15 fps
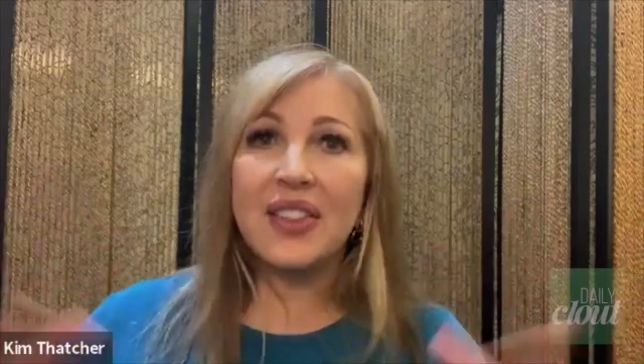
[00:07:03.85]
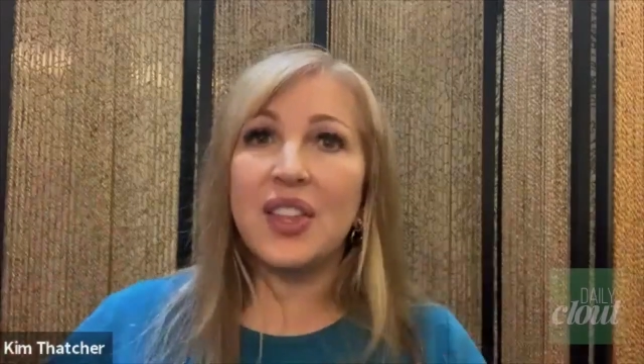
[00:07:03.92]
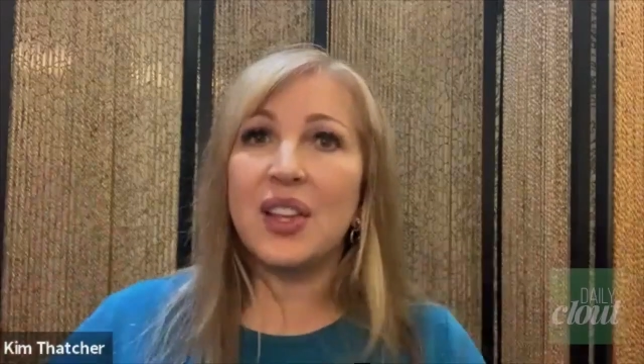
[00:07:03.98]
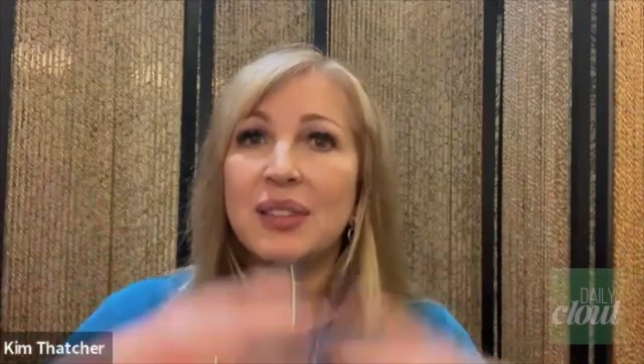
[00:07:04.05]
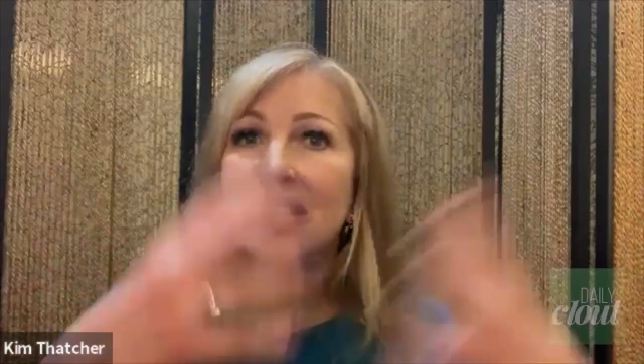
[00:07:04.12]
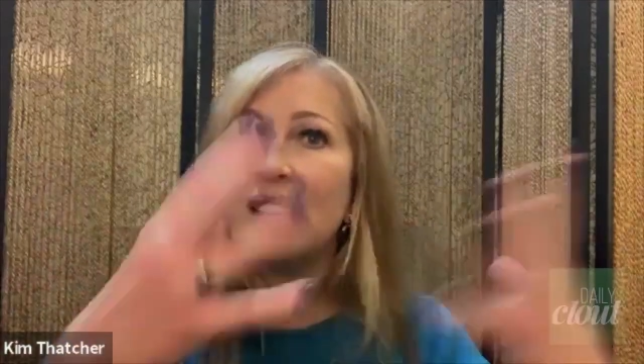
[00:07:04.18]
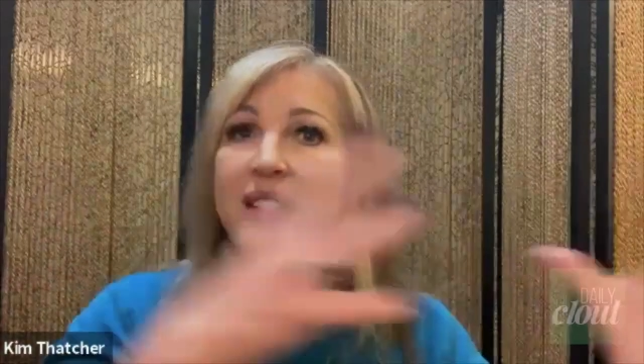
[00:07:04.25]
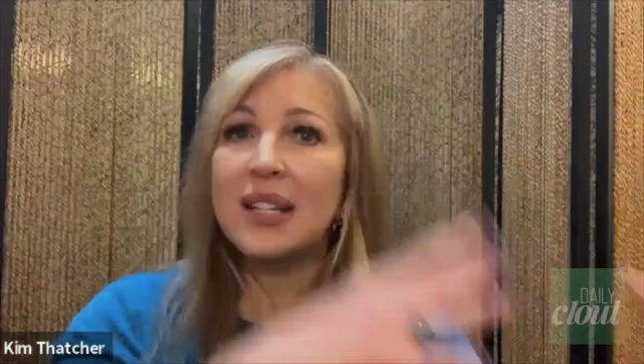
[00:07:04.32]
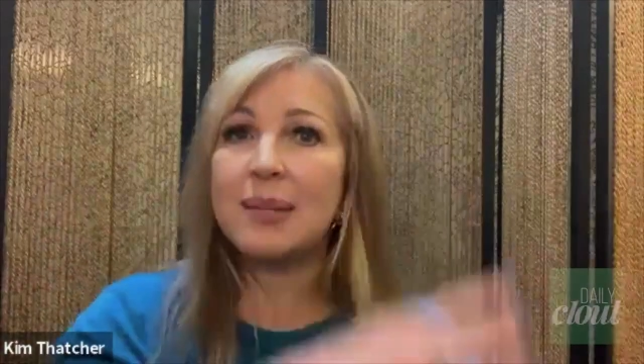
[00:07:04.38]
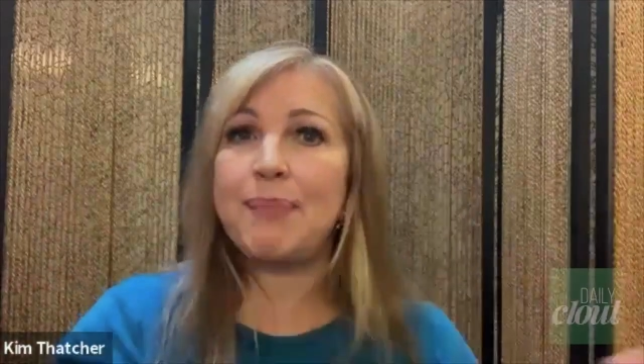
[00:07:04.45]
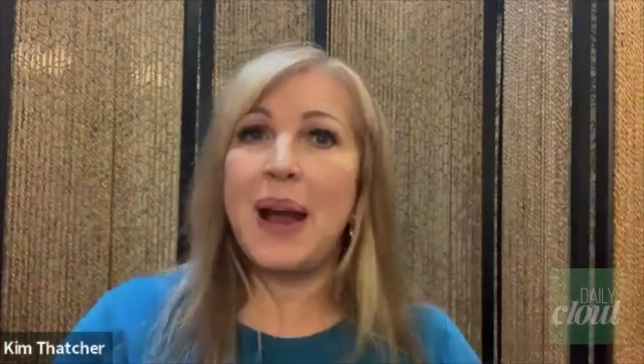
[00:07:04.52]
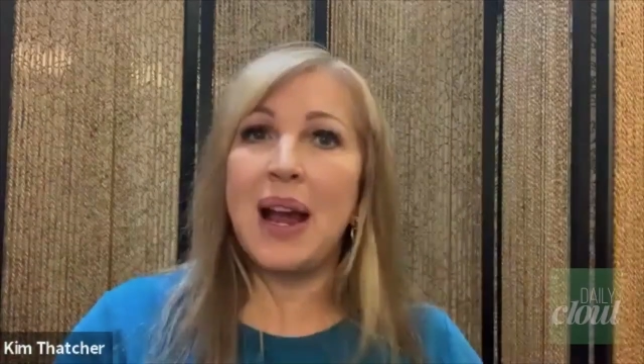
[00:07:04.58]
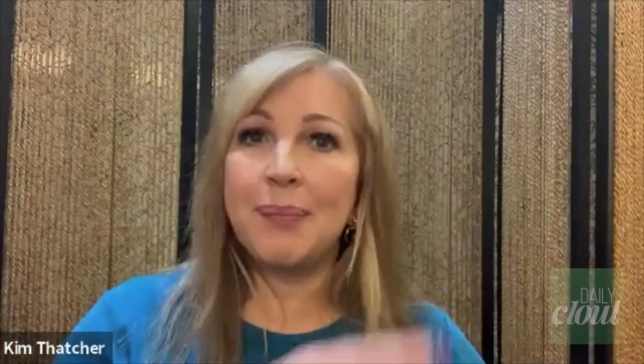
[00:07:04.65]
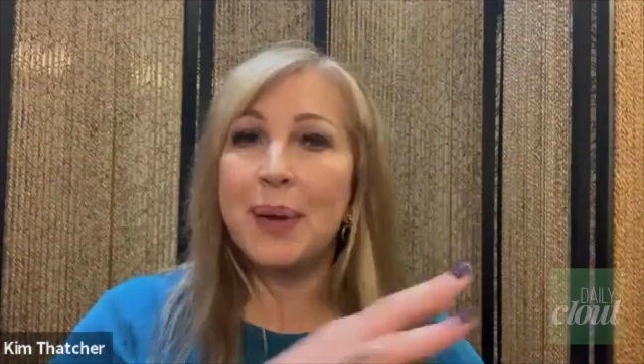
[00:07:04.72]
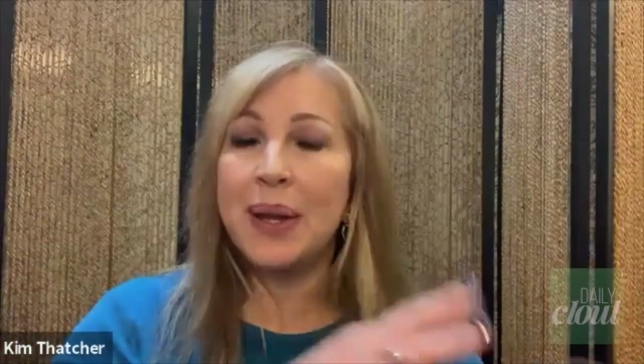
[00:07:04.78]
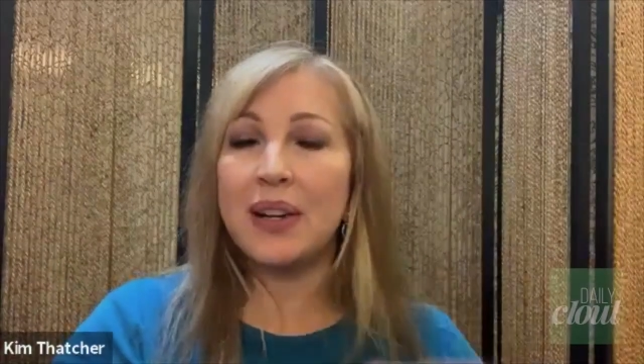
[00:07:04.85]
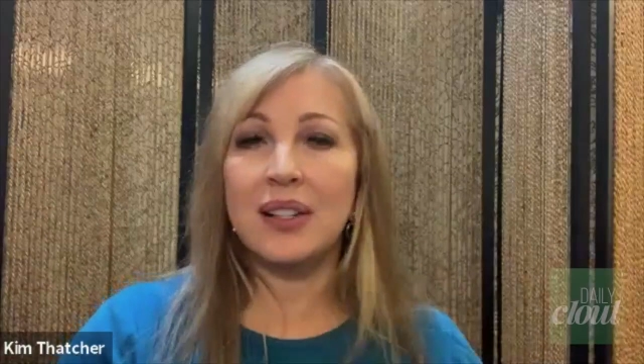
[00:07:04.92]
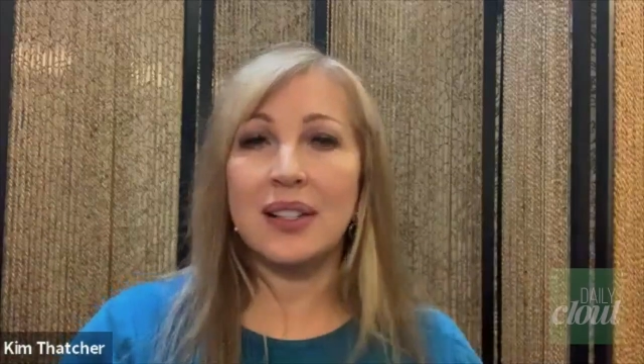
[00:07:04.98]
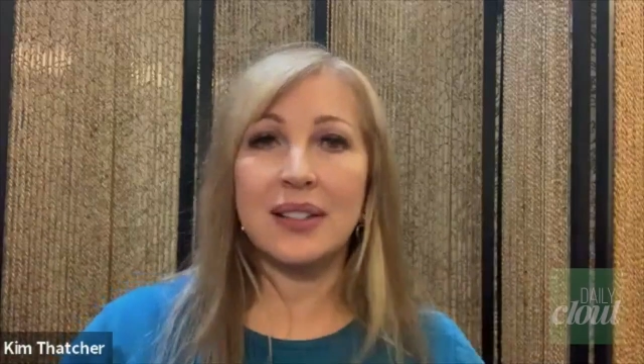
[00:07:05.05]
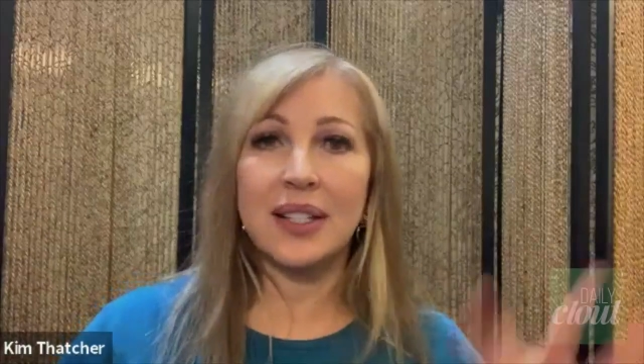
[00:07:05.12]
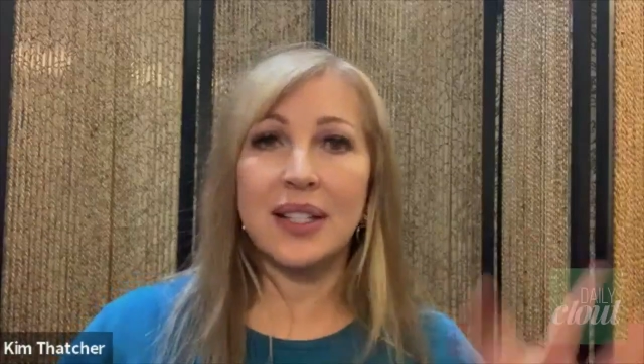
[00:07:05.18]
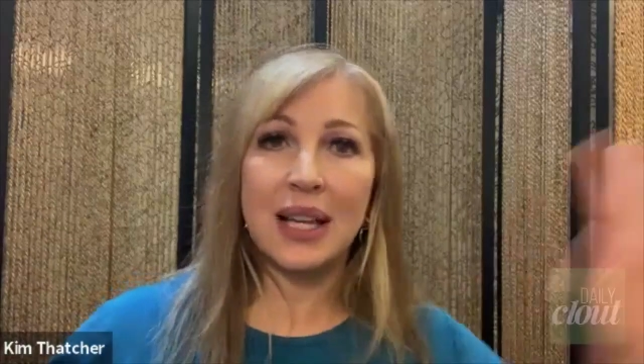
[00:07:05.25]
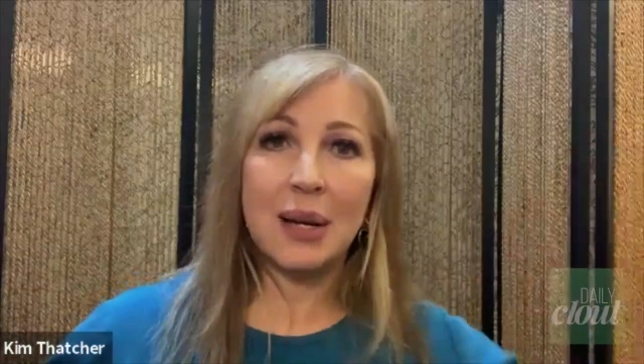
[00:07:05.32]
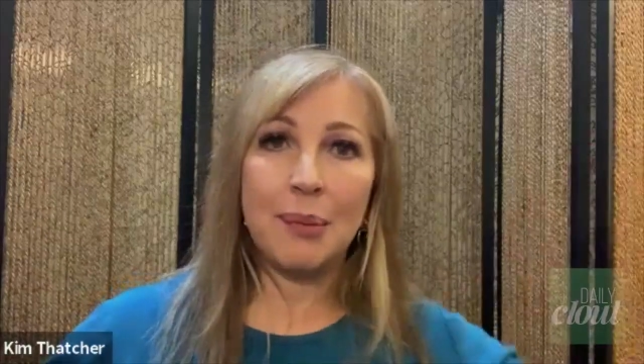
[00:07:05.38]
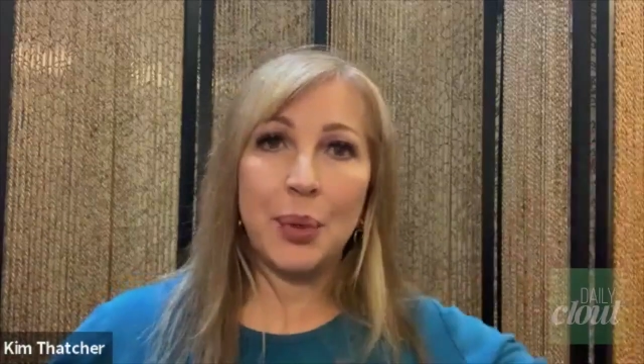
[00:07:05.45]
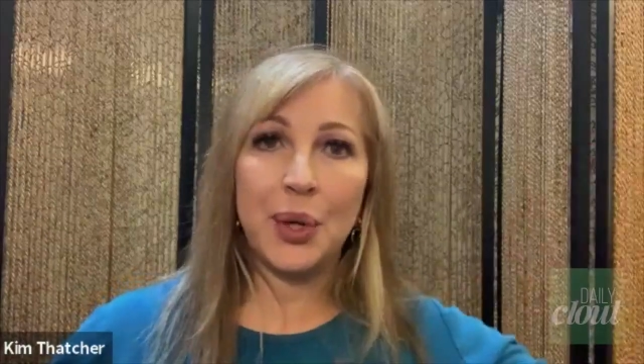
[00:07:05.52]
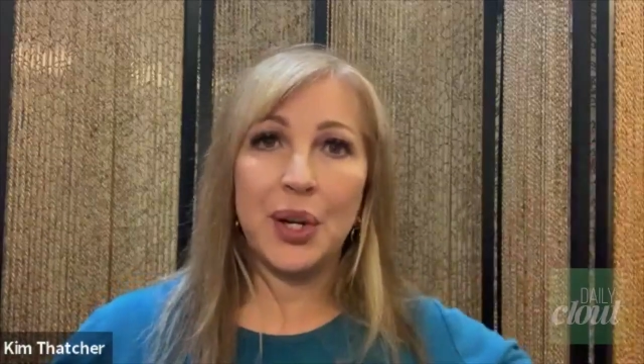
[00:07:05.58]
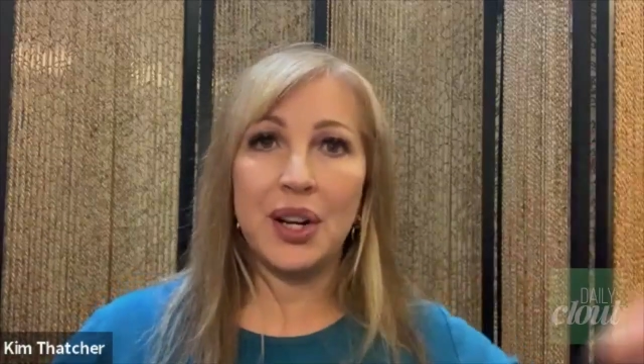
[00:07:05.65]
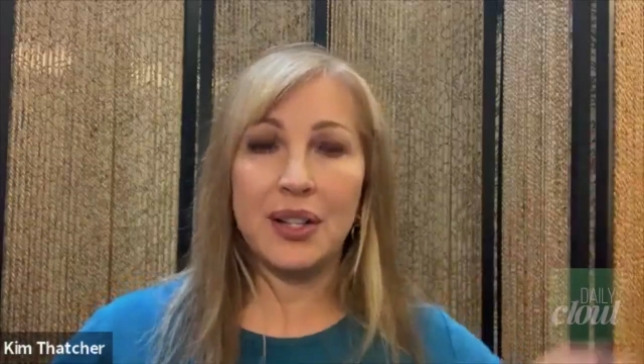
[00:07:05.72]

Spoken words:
they'll just backpedal and just kind of put it